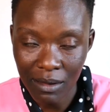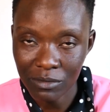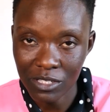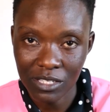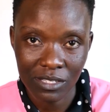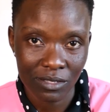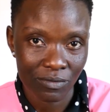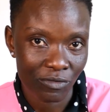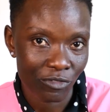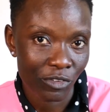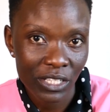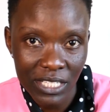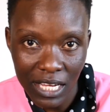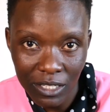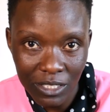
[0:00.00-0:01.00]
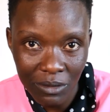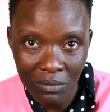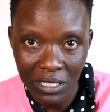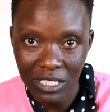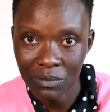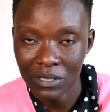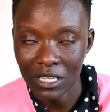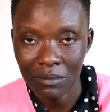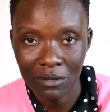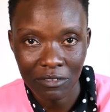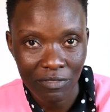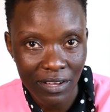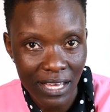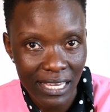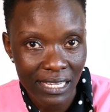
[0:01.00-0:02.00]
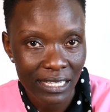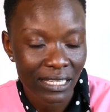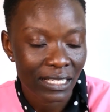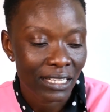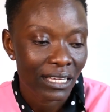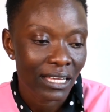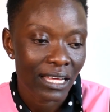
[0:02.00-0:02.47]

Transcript: I'm just freaked out a bit, but I'll be fine.